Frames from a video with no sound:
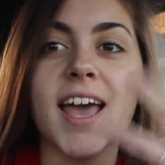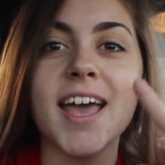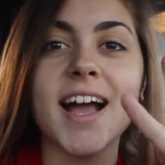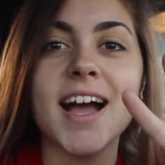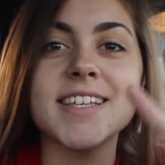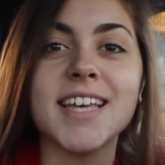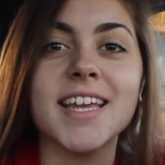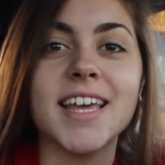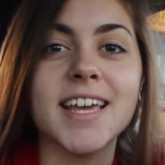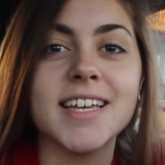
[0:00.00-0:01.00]
Hey guys,
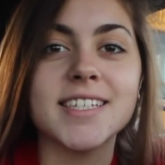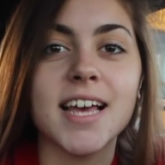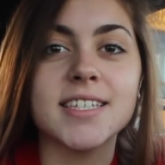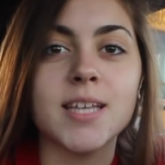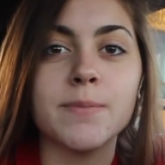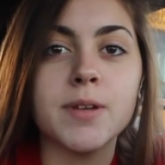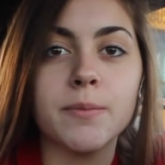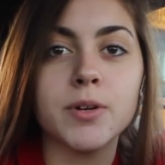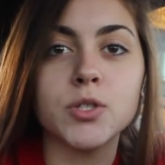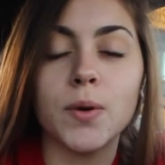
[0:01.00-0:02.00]
it is
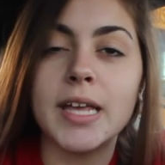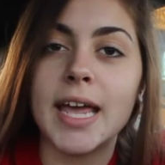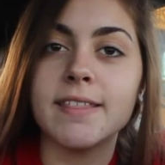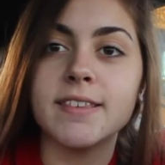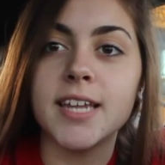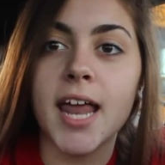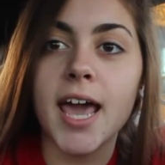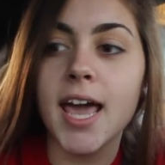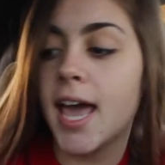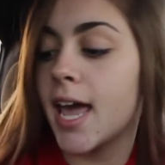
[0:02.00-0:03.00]
September 28th
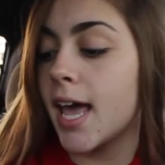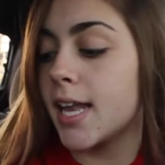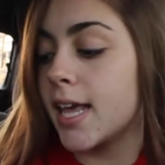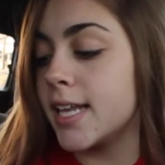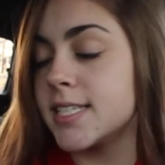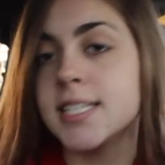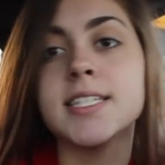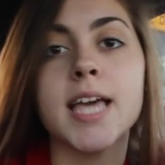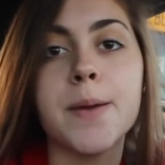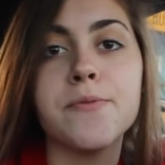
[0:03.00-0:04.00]
today, and it is
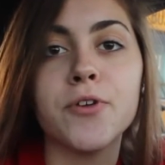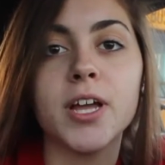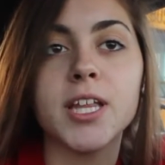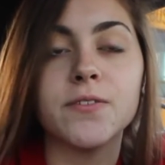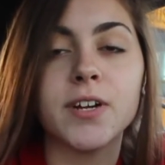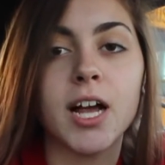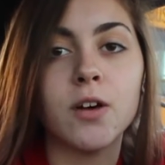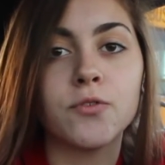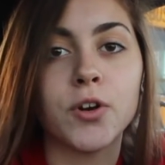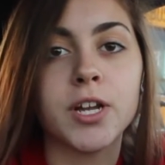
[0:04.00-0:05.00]
the day before I leave for
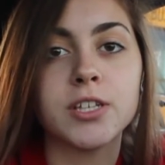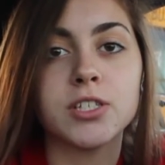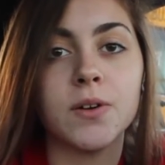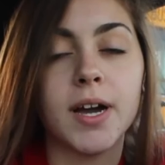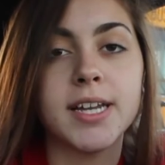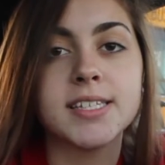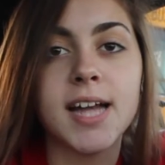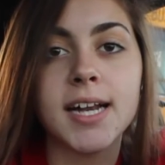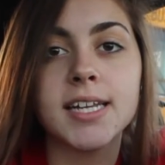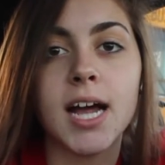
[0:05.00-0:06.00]
California, so I
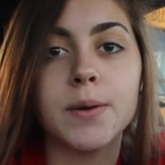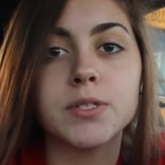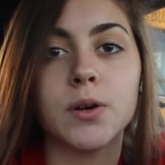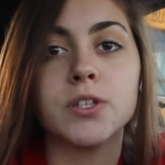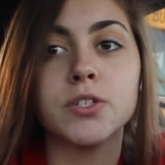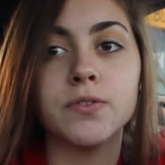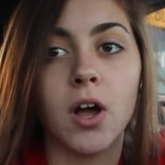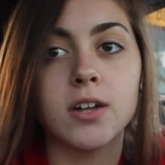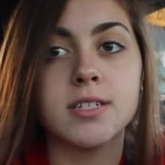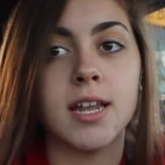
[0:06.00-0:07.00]
decided I was going to
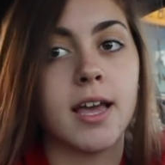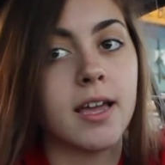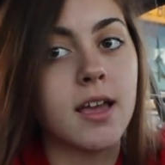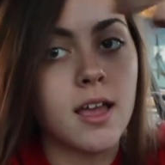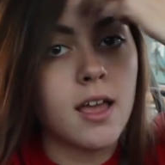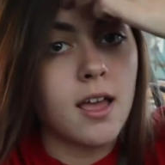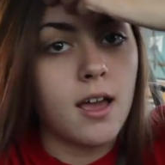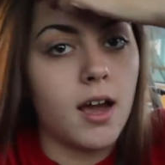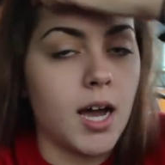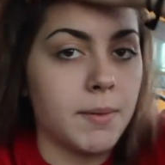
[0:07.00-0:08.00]
vlog today.
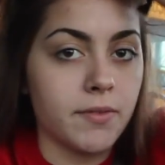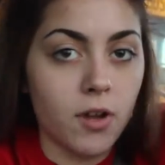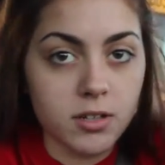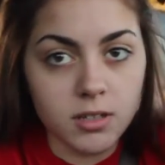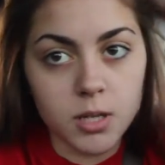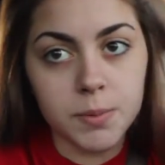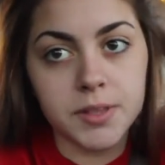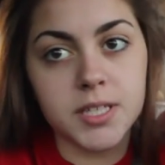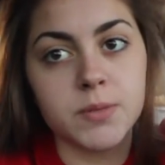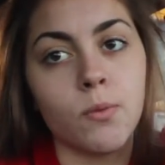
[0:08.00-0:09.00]
I vlogged a little
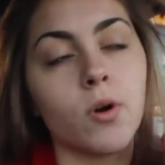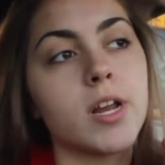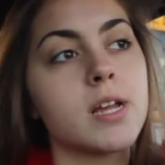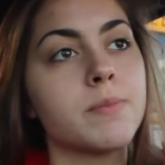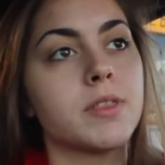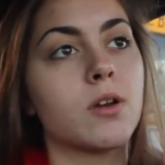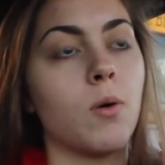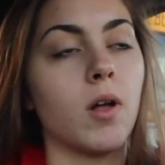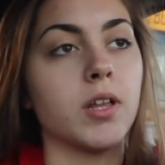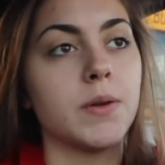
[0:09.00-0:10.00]
bit this morning, but the
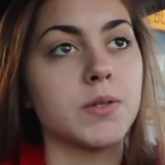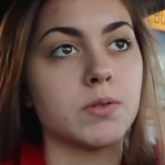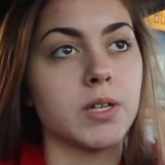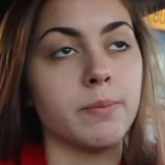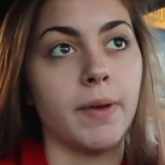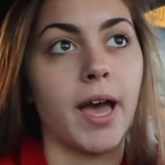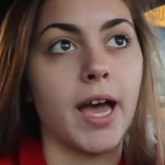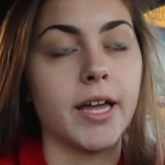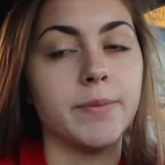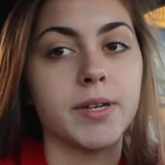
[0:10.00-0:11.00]
quality was really
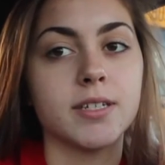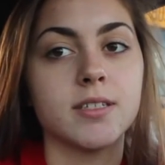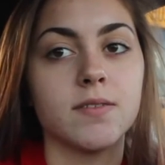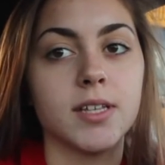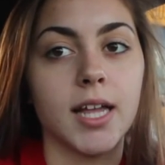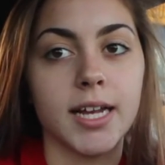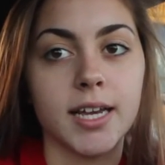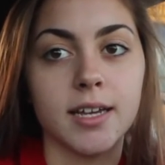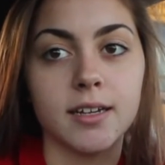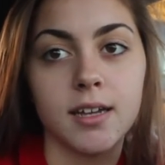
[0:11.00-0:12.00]
bad because of the
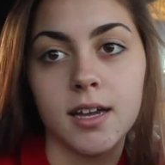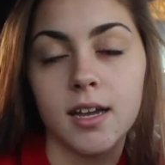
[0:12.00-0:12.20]
lighting.